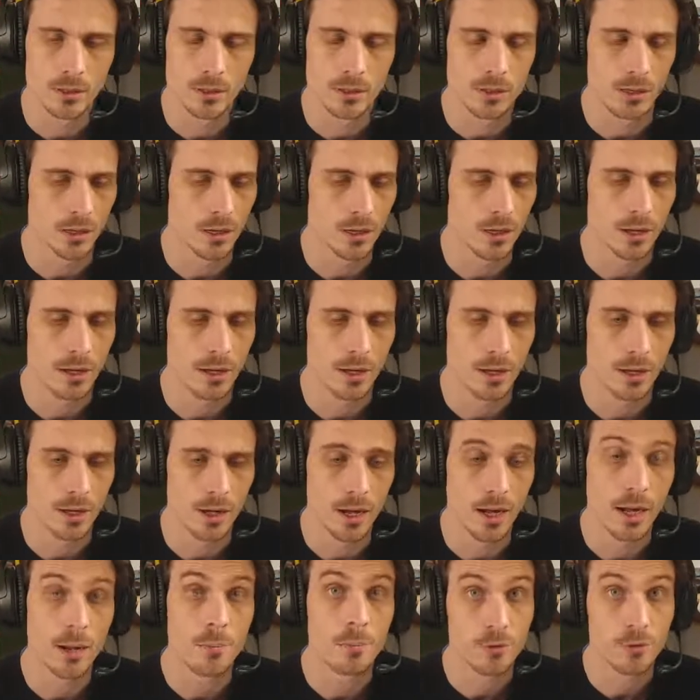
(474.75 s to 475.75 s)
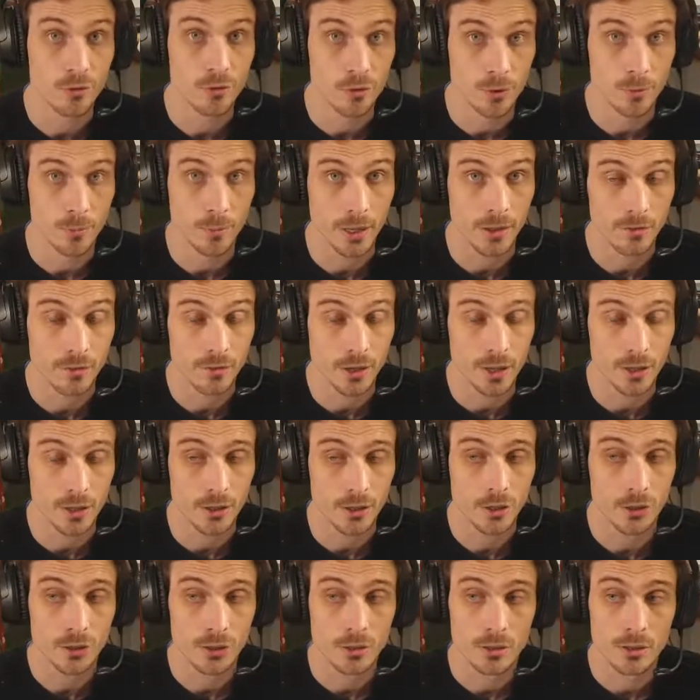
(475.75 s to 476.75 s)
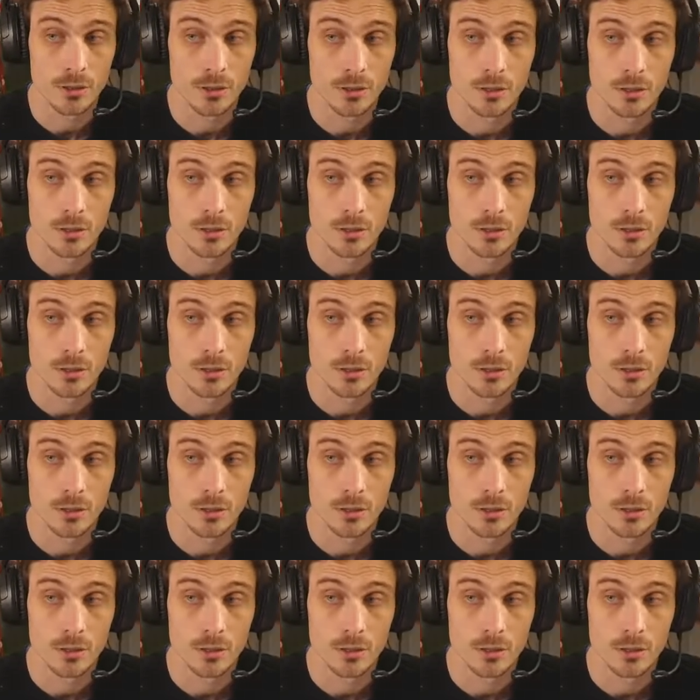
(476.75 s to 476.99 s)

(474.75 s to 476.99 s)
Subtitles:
I prefer matte varnish.